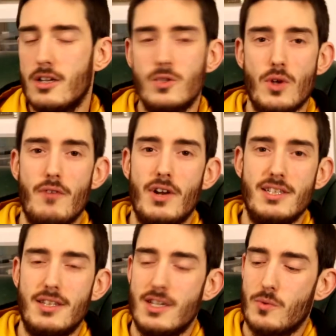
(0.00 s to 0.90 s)
So I've
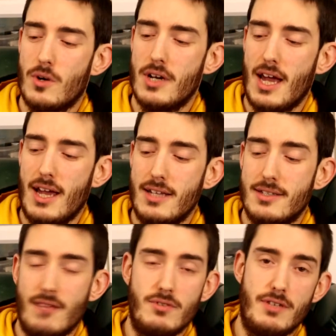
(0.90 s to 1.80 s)
rated this one a
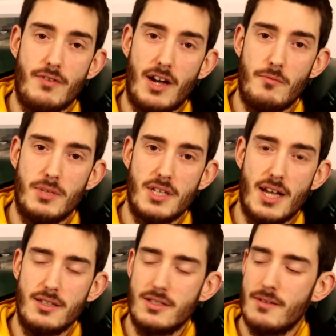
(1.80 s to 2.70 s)

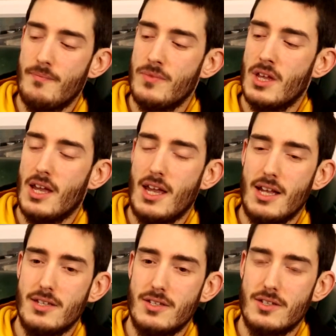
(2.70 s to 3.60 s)
75%.
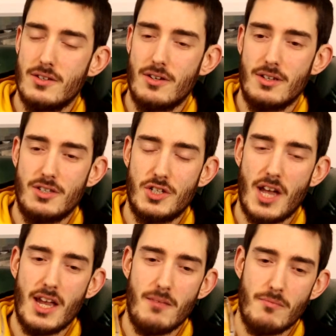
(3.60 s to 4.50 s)
It's a
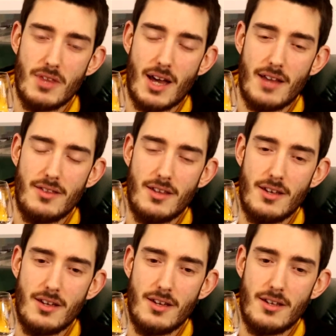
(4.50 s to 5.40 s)
shame that
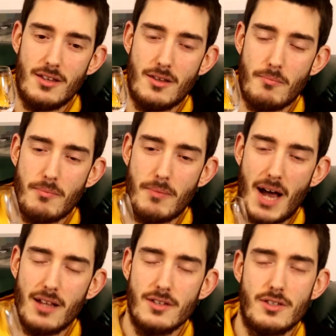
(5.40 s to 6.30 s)
the
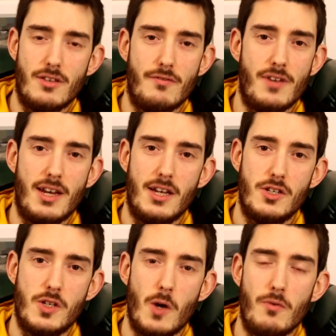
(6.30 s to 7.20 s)
palate and the
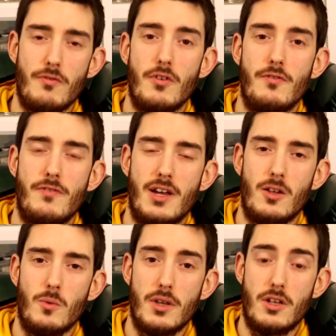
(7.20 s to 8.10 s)
finish don't
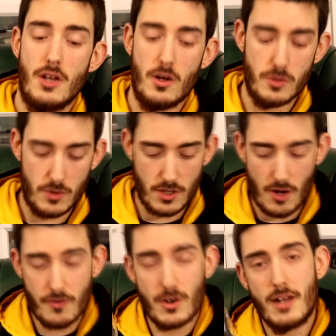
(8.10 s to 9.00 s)
fulfill what the nose was
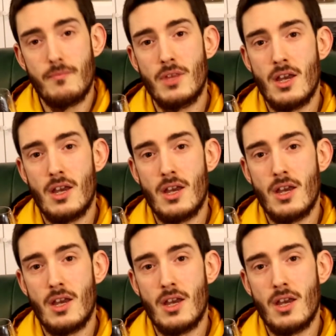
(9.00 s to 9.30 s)
offering.